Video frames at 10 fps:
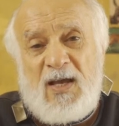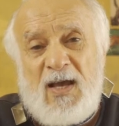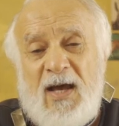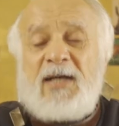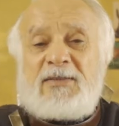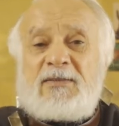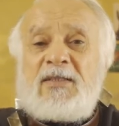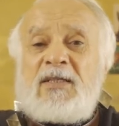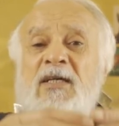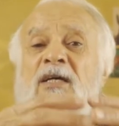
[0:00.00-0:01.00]
and
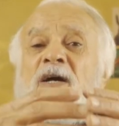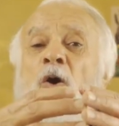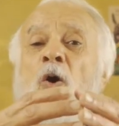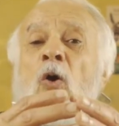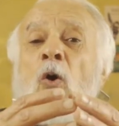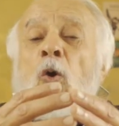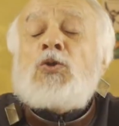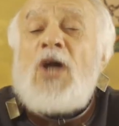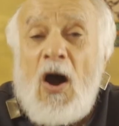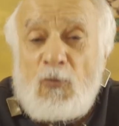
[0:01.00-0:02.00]
who
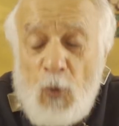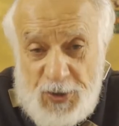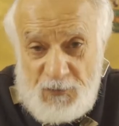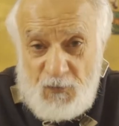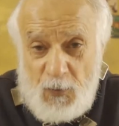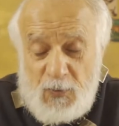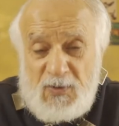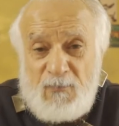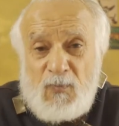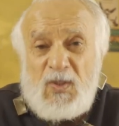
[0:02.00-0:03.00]
they are working for,
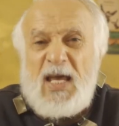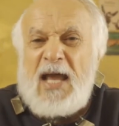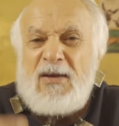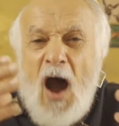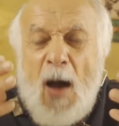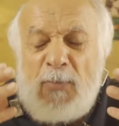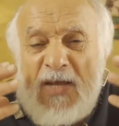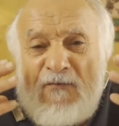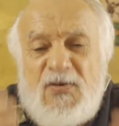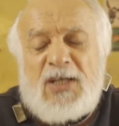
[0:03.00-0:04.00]
and how many
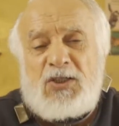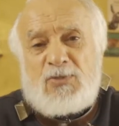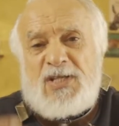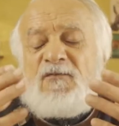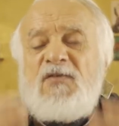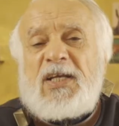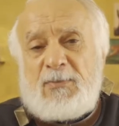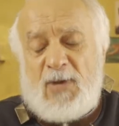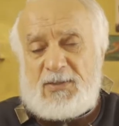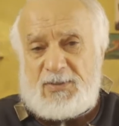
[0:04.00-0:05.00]
victims they
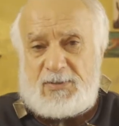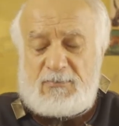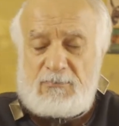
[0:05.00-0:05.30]
victimize.